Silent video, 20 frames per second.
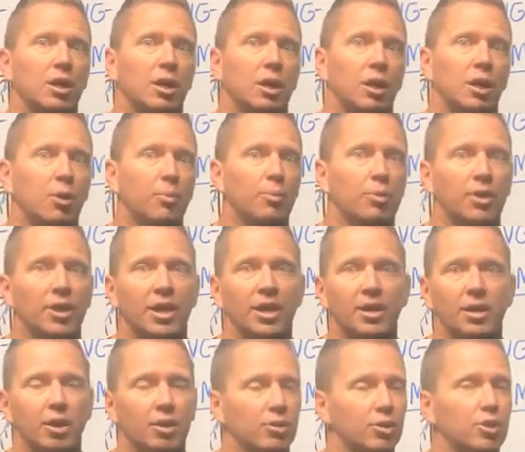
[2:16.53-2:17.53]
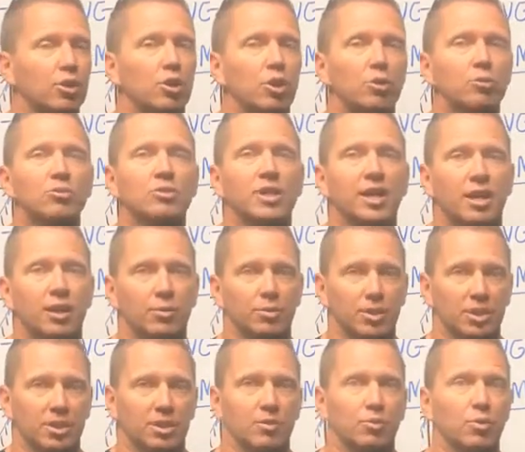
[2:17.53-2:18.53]
the closed
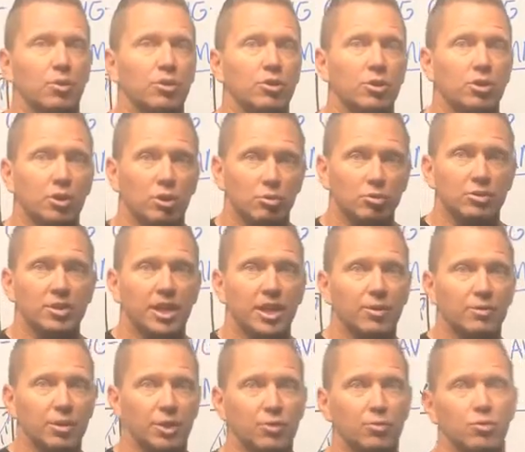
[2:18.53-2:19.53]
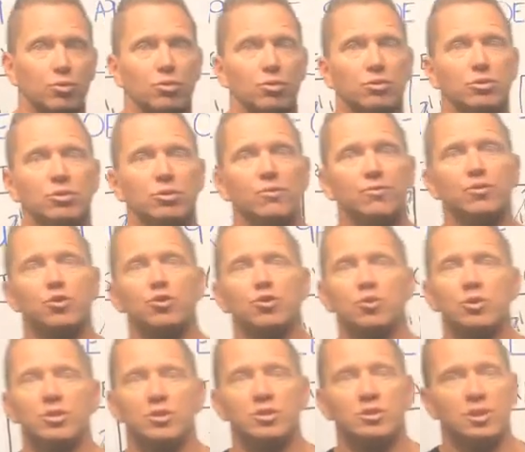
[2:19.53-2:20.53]
equity, one of the closed equity rules. So if the
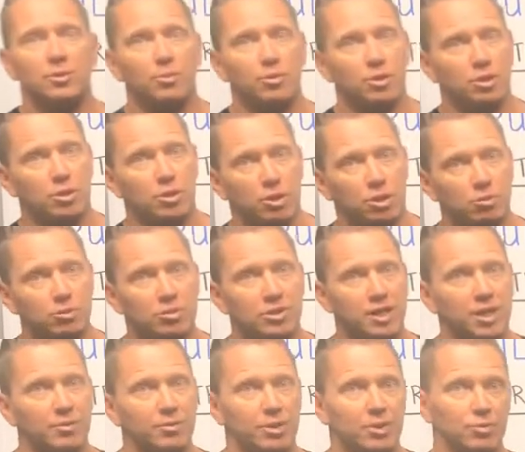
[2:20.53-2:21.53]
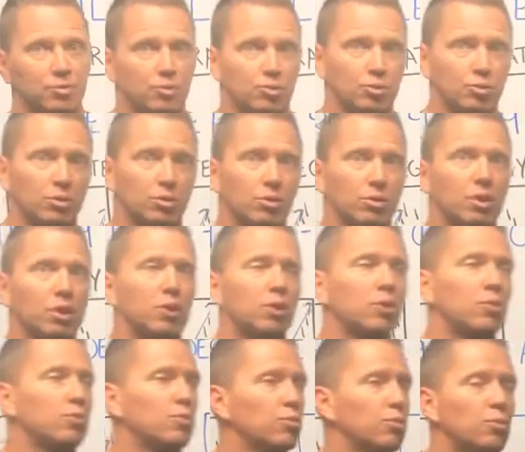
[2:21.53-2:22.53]
trend is up on a closed equity rule,
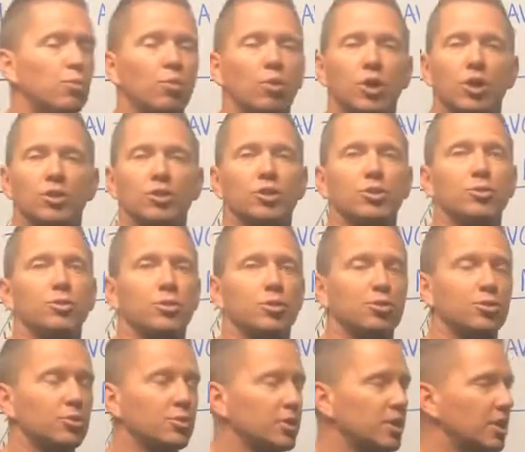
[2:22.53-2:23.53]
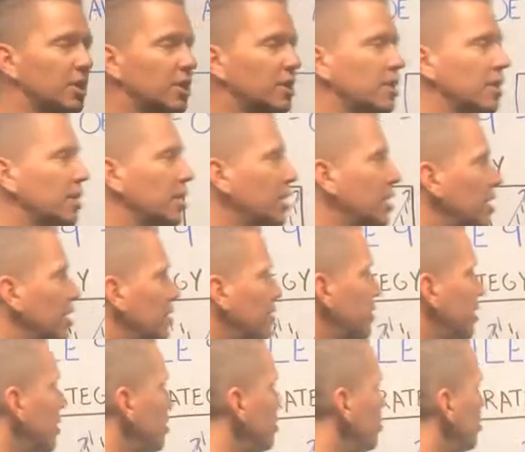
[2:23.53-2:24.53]
Rule 1, 2, or 3, then you